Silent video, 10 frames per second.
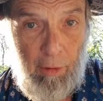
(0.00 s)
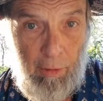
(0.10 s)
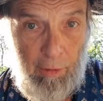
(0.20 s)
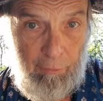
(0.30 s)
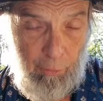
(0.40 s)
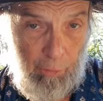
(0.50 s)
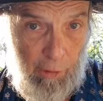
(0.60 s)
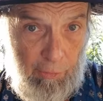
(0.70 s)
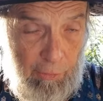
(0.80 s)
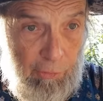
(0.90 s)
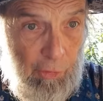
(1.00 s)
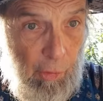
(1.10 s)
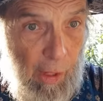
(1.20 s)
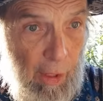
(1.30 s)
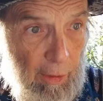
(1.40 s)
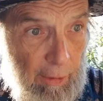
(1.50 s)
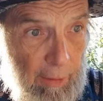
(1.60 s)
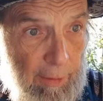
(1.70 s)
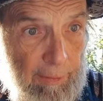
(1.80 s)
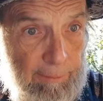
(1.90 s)
His veranda is so
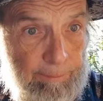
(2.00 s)
elegant.